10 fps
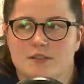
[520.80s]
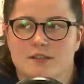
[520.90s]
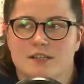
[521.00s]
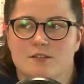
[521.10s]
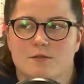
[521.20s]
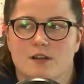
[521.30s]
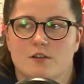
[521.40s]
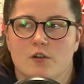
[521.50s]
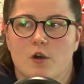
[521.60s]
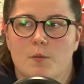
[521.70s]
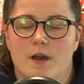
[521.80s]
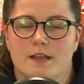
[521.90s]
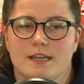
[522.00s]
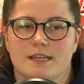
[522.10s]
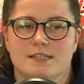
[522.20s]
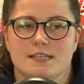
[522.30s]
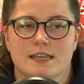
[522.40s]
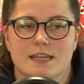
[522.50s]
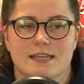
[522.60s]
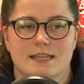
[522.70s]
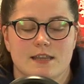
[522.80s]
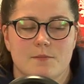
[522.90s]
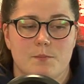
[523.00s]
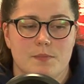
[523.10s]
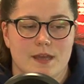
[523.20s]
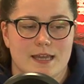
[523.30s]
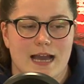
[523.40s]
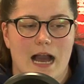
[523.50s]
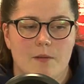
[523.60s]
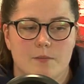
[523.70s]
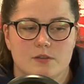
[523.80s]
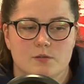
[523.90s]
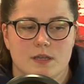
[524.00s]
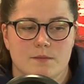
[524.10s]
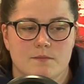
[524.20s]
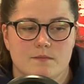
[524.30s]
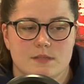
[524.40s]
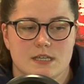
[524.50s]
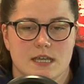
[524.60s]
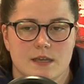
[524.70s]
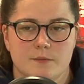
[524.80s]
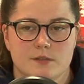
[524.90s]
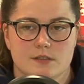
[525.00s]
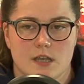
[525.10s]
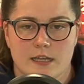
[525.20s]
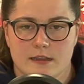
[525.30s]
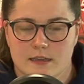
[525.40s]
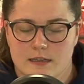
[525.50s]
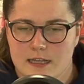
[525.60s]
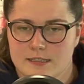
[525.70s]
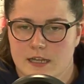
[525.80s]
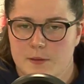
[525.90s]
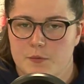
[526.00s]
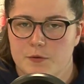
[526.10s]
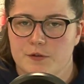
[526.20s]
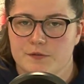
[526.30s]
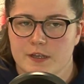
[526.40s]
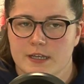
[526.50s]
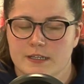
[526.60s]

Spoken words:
in this World Cup, and you can see the gap between teams, and last night proved it.